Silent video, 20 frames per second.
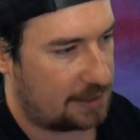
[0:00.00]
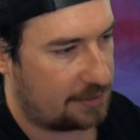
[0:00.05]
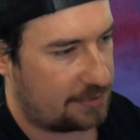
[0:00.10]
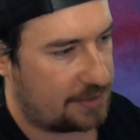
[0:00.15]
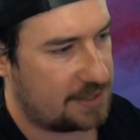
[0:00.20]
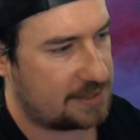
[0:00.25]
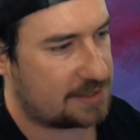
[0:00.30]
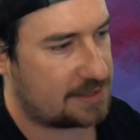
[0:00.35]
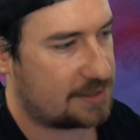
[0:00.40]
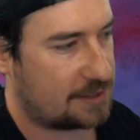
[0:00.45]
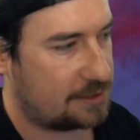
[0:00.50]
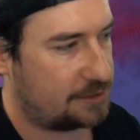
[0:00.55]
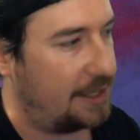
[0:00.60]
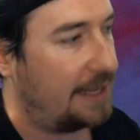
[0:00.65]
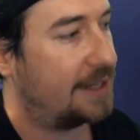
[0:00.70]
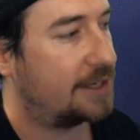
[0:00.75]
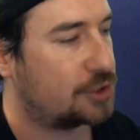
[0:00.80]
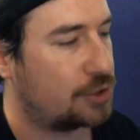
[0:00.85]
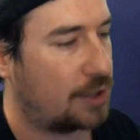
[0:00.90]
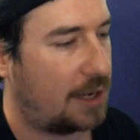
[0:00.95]
Now this is,
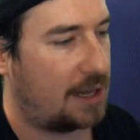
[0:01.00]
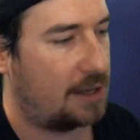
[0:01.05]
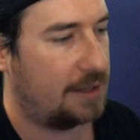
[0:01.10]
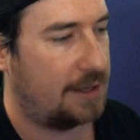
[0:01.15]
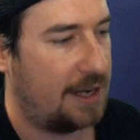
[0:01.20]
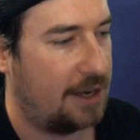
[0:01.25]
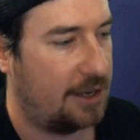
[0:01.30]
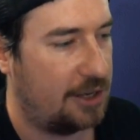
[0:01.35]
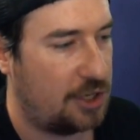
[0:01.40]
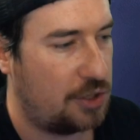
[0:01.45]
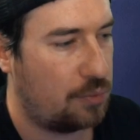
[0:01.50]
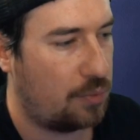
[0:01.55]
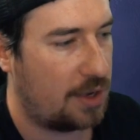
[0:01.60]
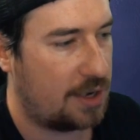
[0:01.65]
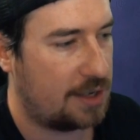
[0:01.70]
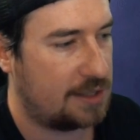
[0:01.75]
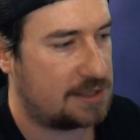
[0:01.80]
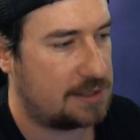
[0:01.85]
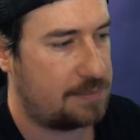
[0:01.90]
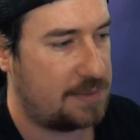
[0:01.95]
again, trial and error. You
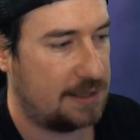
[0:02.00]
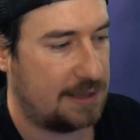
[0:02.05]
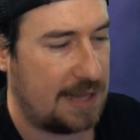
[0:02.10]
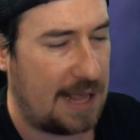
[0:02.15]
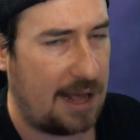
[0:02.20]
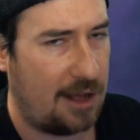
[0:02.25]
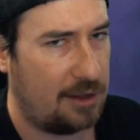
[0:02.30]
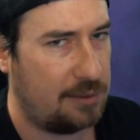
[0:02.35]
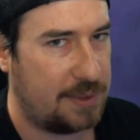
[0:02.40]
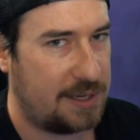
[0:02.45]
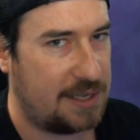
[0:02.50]
want it to be loud,